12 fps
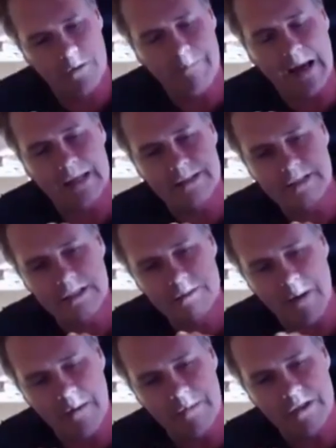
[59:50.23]
balance
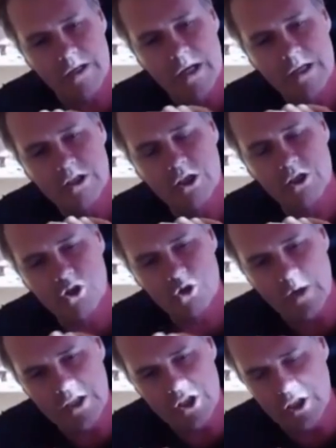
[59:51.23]
experiment to
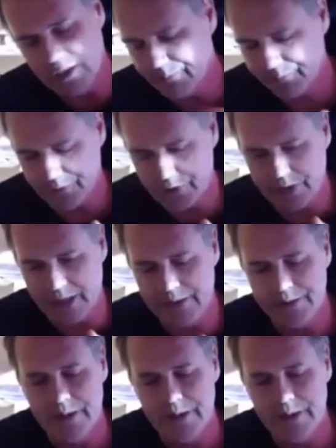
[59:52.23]
constrain G. Okay,